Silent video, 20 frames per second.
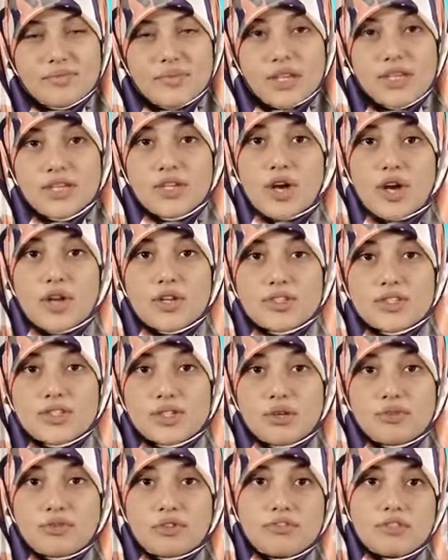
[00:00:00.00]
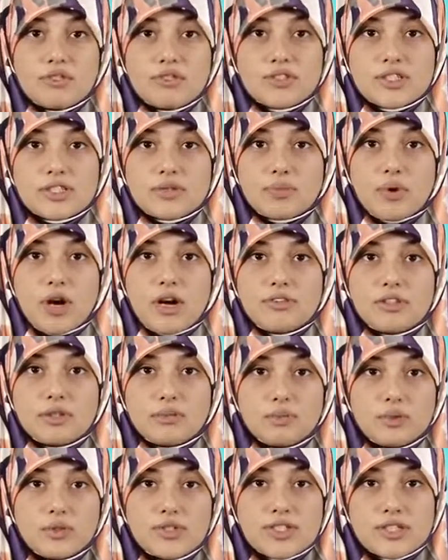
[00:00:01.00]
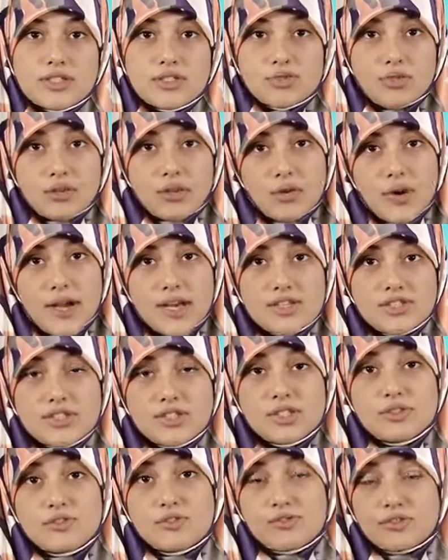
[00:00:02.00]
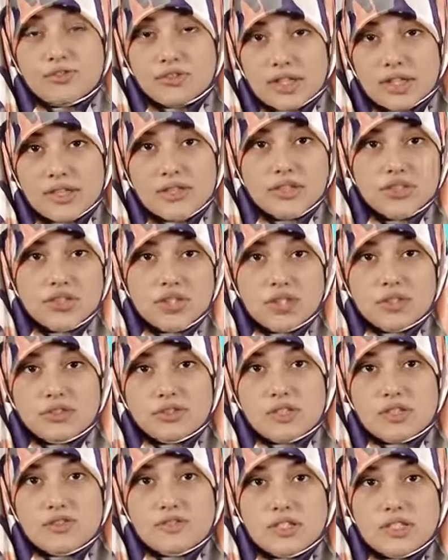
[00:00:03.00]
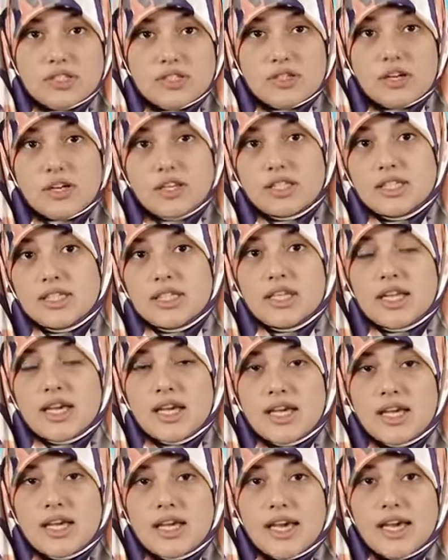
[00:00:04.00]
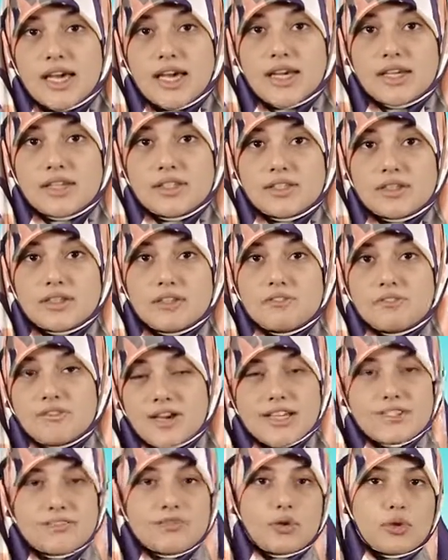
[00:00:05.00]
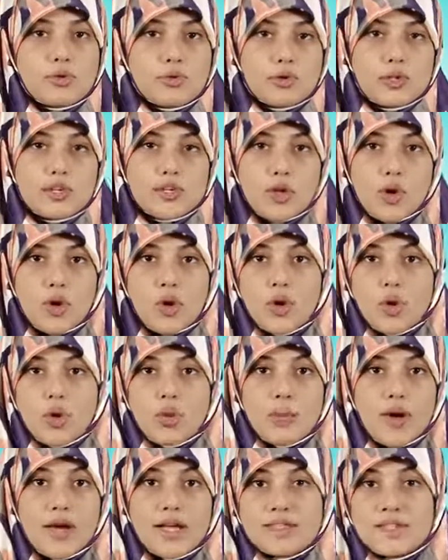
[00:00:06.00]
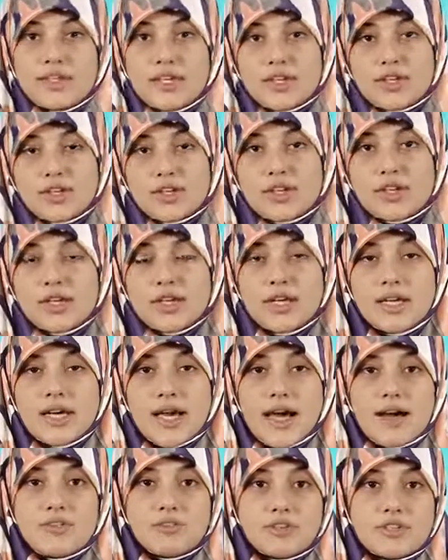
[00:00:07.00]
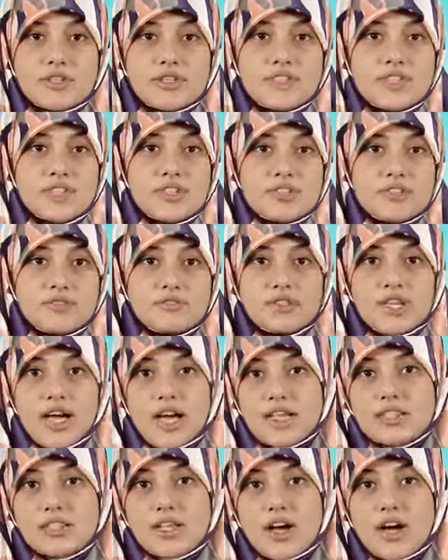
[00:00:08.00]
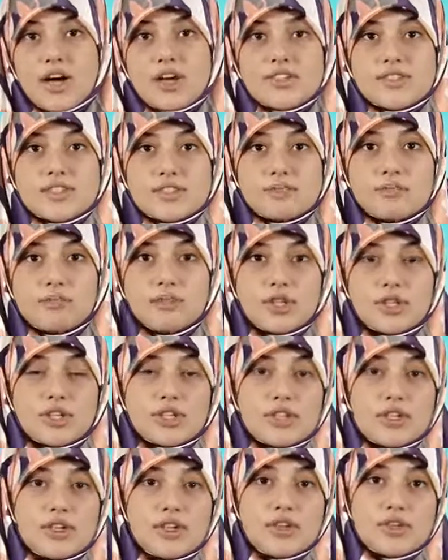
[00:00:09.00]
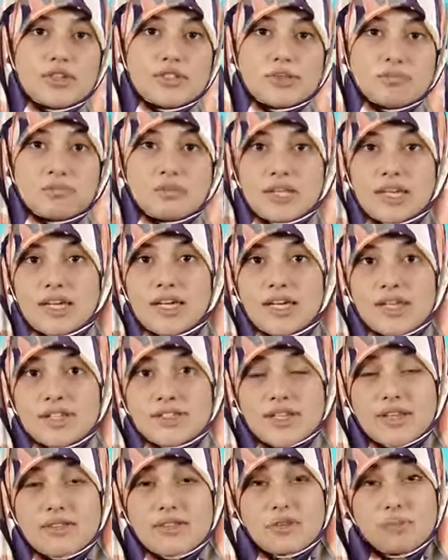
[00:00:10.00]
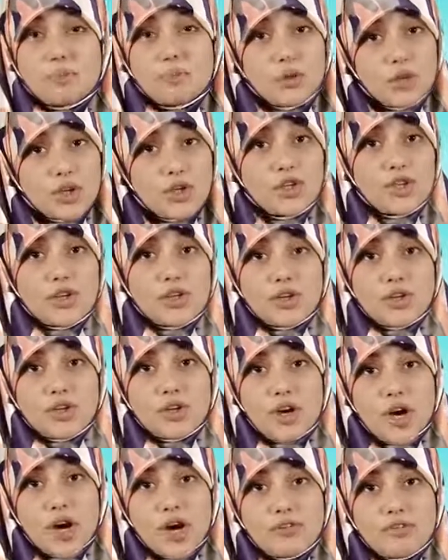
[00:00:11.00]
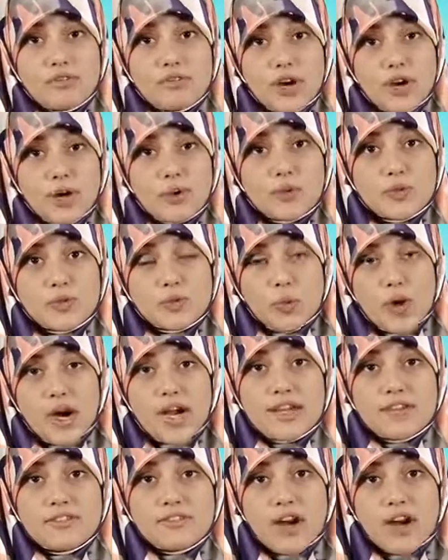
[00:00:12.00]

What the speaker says: He also refuses Prophet Musa's request to free the children of Israel, and fast forward a whole while later, after a series of dialogues, miracles, plagues, and the murder of Pharaoh's wife,